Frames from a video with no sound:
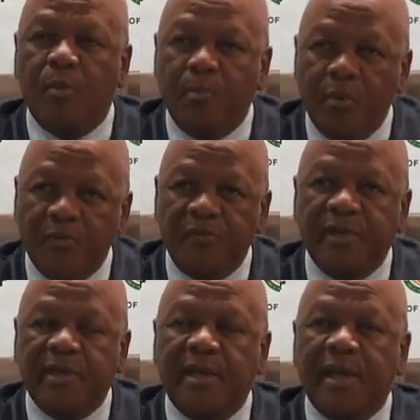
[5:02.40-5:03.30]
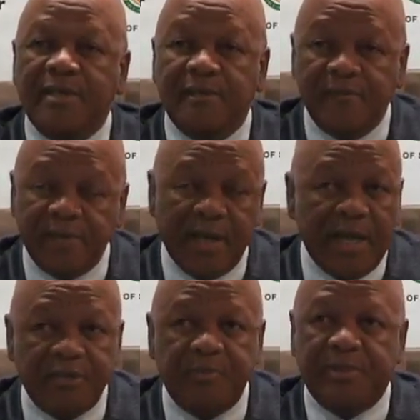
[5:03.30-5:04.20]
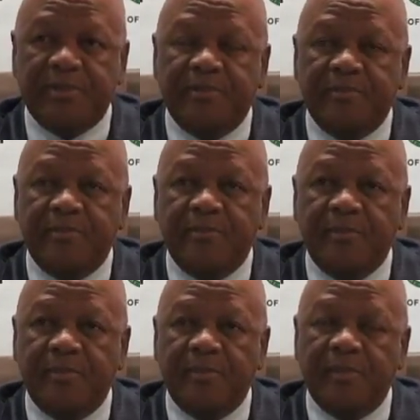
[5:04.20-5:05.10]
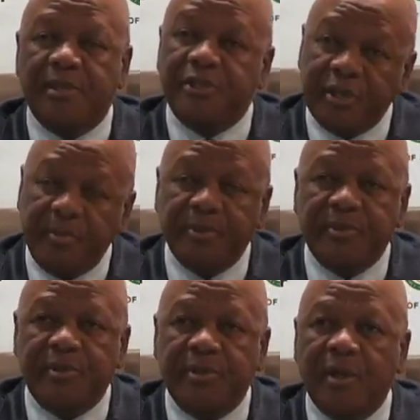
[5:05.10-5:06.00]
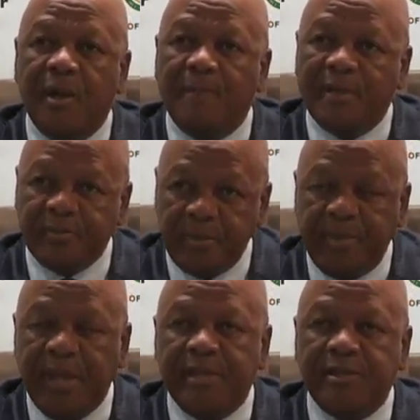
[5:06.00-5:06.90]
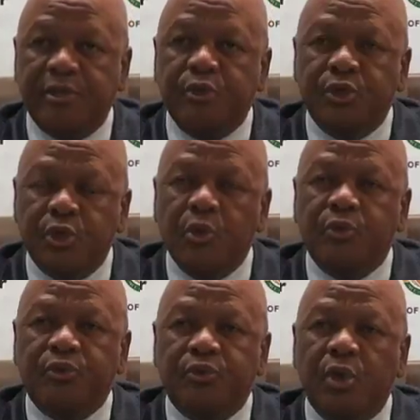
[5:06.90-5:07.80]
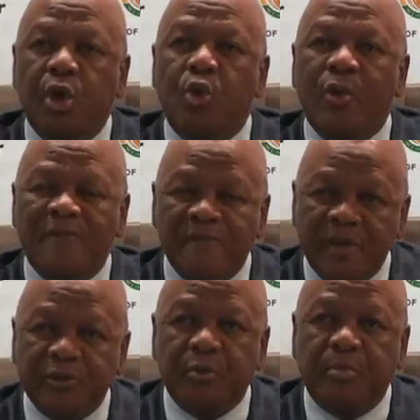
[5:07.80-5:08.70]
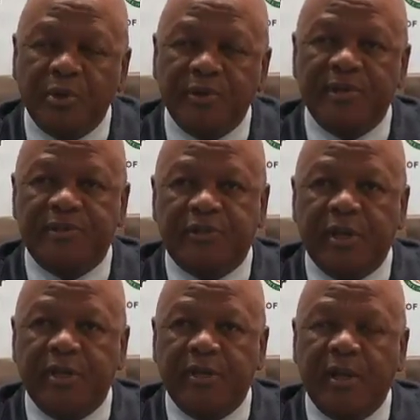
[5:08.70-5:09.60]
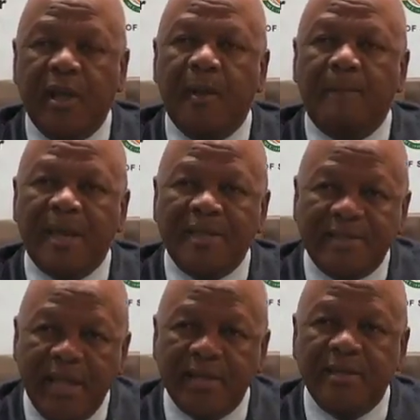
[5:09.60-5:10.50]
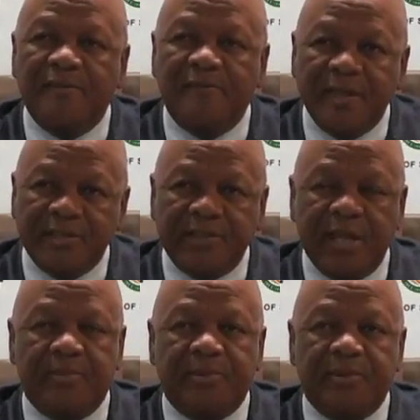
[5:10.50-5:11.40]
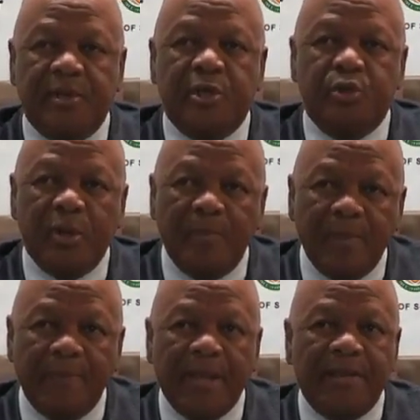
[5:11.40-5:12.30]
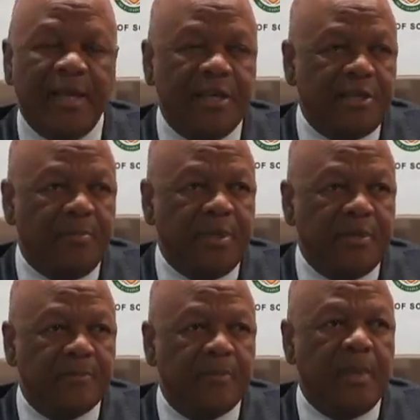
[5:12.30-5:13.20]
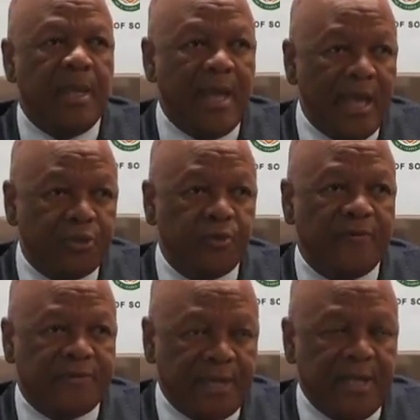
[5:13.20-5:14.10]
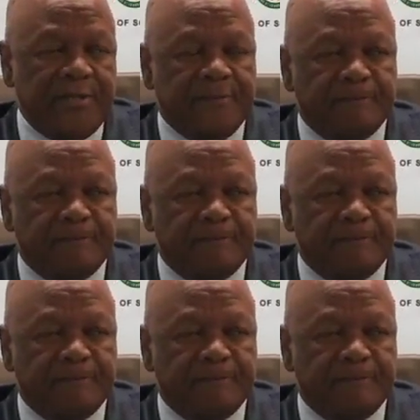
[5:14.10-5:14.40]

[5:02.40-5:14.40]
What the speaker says: moving at a very high speed. Tribute must be paid to those who were first to board this train by taking the first steps to implement the NDP, as we have said.